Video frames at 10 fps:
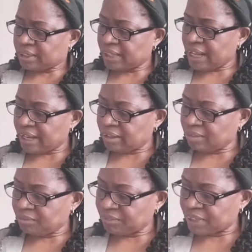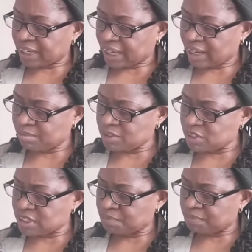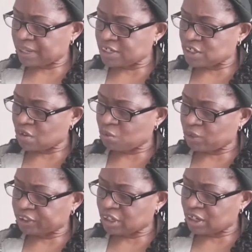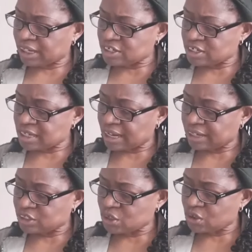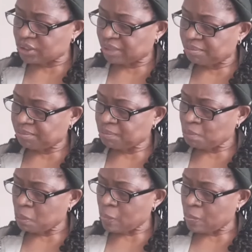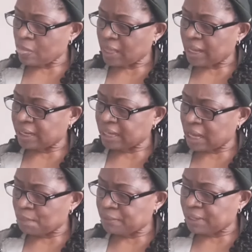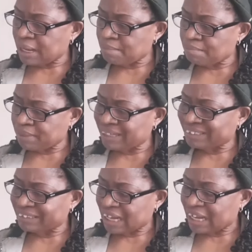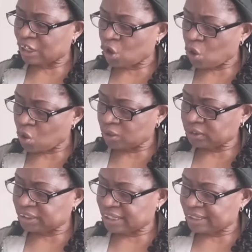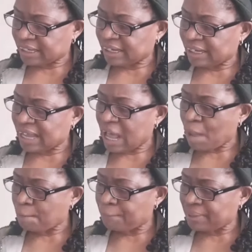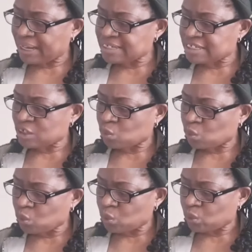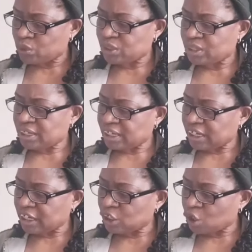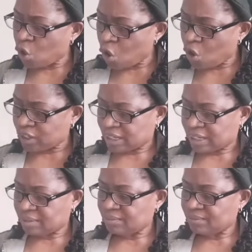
Then they came to the place of which God had told him, and Abraham built an altar there and placed the wood in order.